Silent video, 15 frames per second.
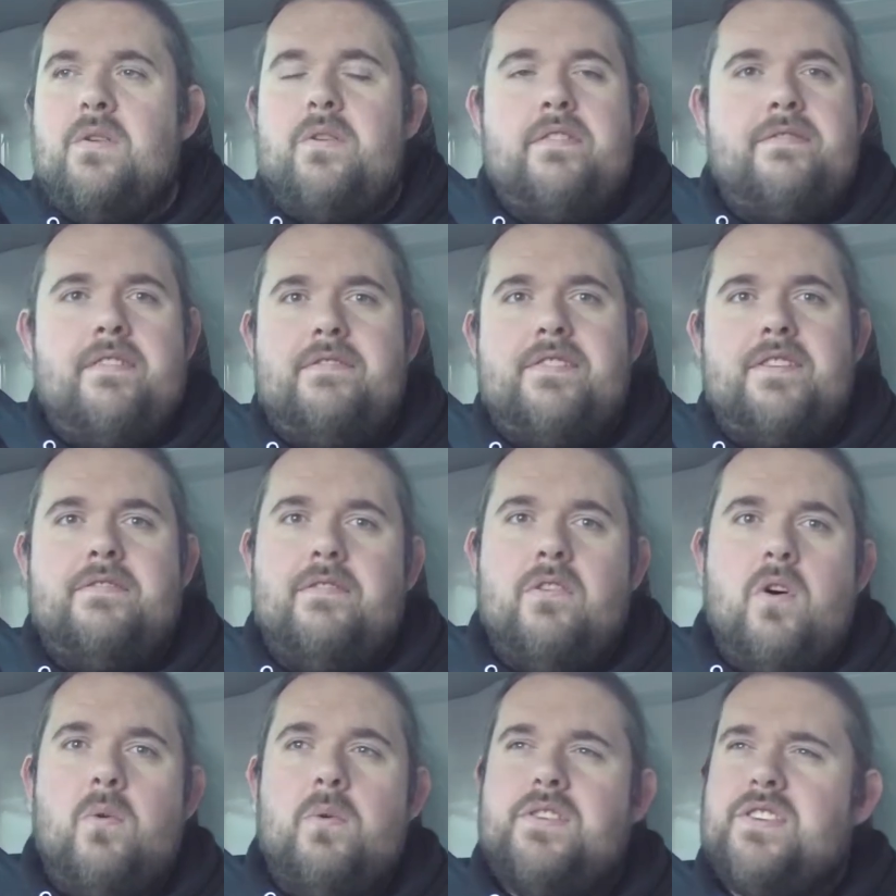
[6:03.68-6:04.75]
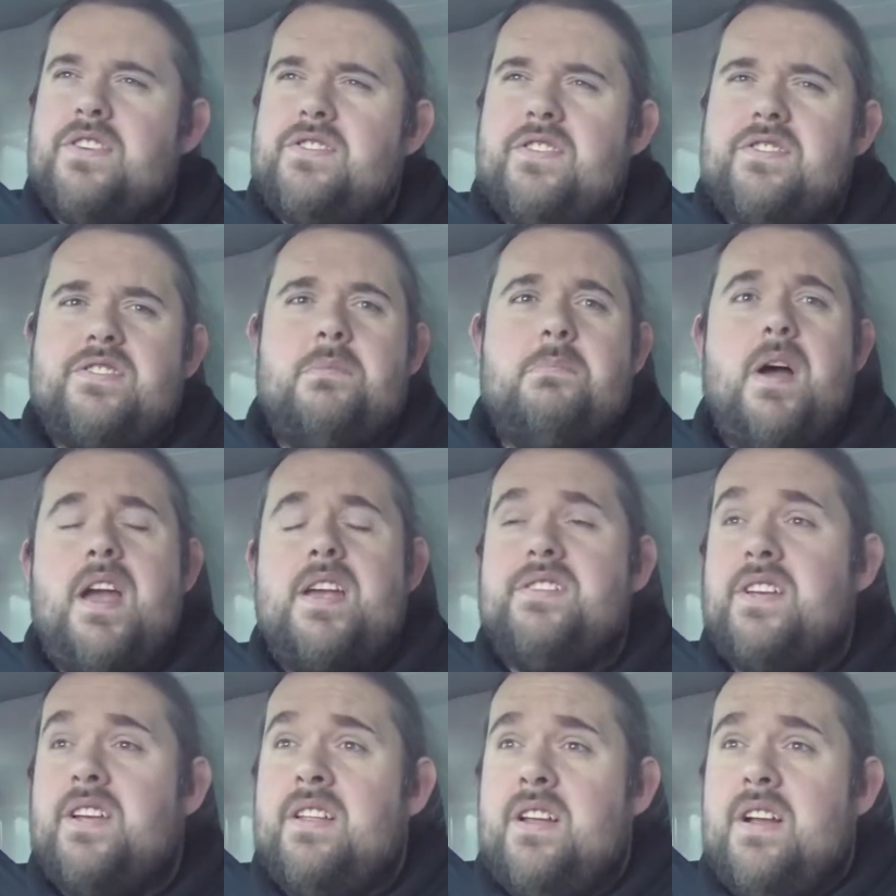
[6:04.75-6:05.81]
and a 54, which is just
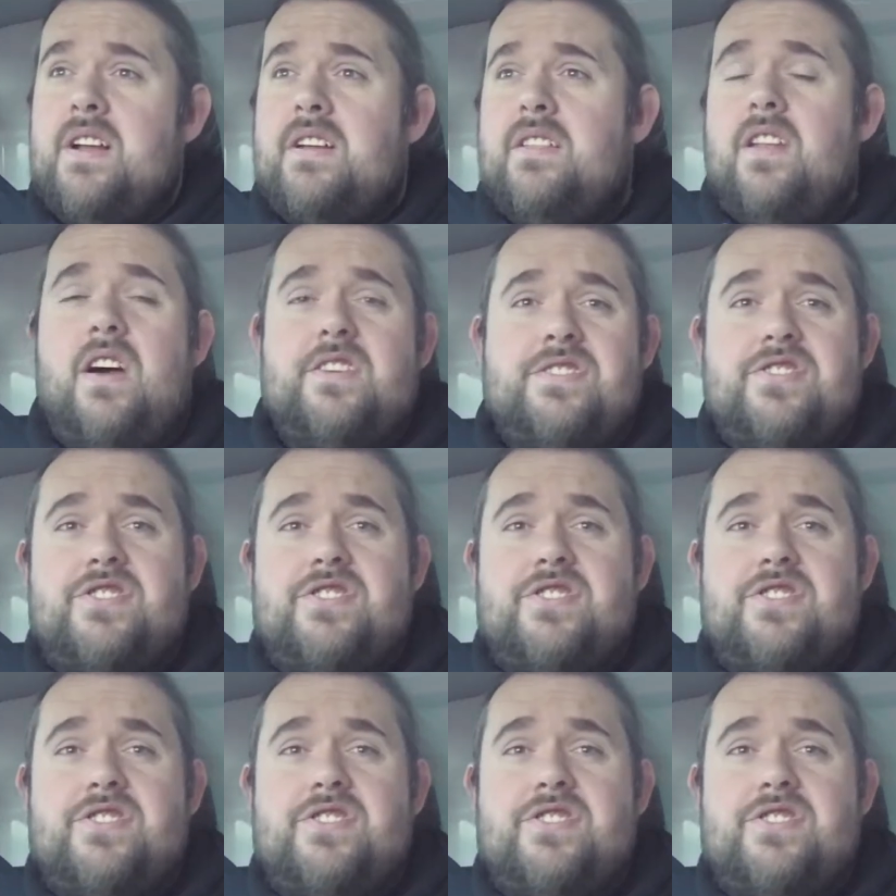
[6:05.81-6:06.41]
amazing. The likes of